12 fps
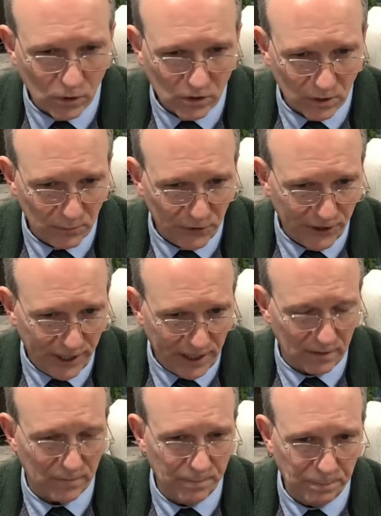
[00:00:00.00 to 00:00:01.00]

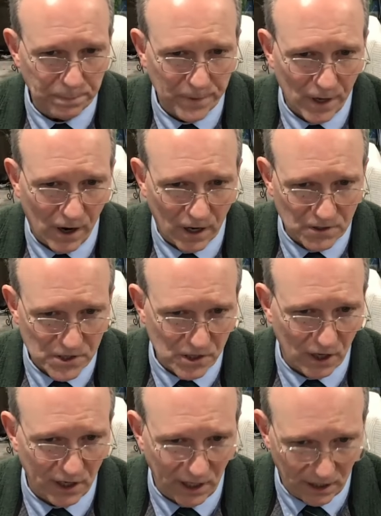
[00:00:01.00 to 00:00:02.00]
complete our
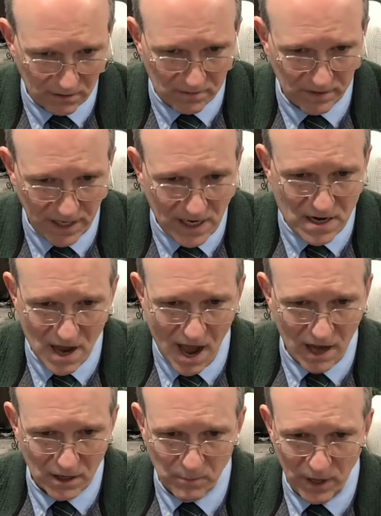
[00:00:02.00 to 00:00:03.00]
study of
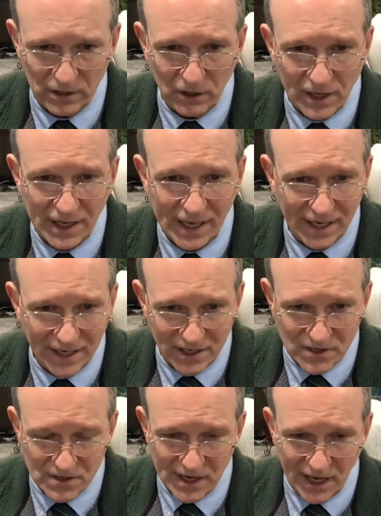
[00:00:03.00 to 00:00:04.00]
Enoch by looking at
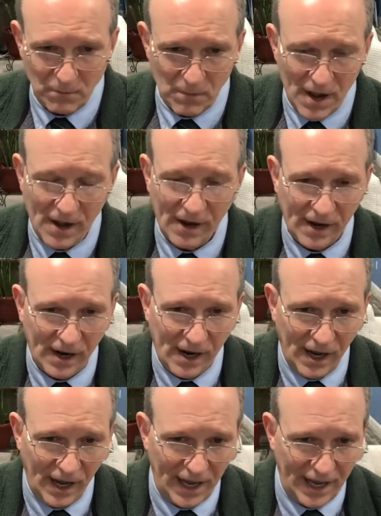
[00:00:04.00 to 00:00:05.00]
his name
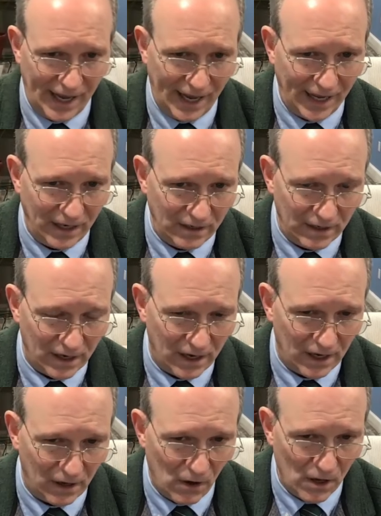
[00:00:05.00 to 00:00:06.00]
and
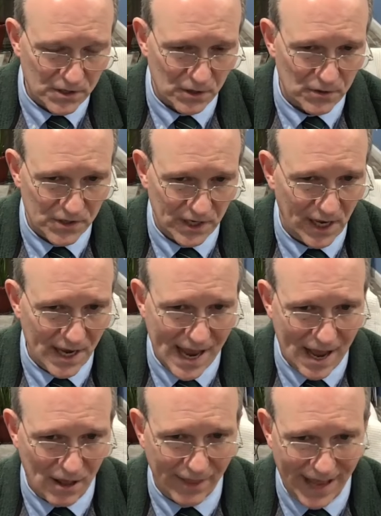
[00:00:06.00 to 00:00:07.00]
also seeing
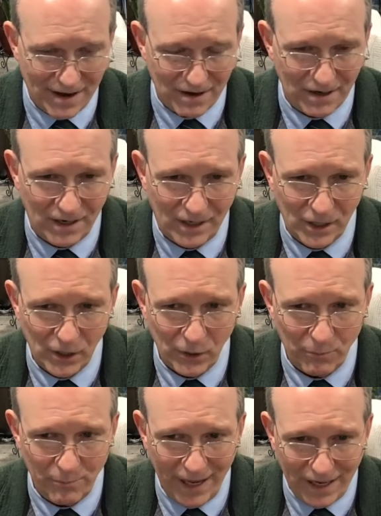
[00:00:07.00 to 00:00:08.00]
how that
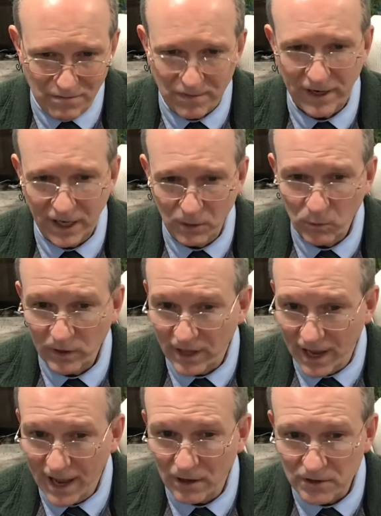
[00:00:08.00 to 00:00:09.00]
may fit in with
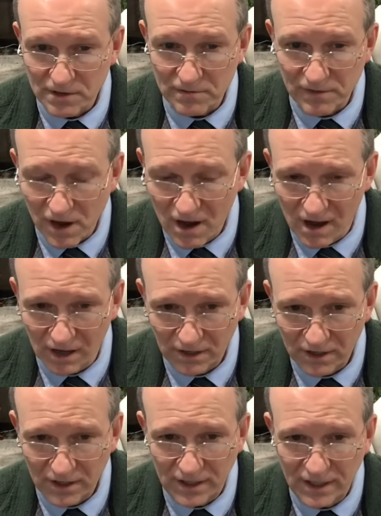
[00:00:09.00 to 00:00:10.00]
the house of God
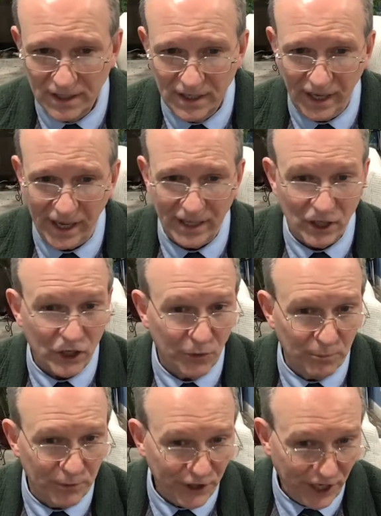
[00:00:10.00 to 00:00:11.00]
and the
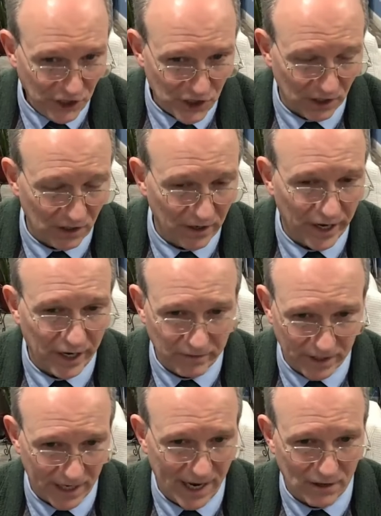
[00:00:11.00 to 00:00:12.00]
completion of
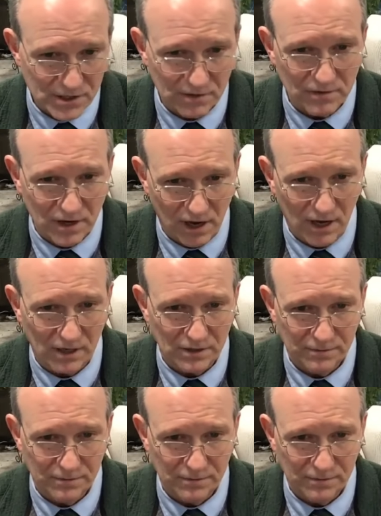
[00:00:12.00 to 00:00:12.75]
the house of God.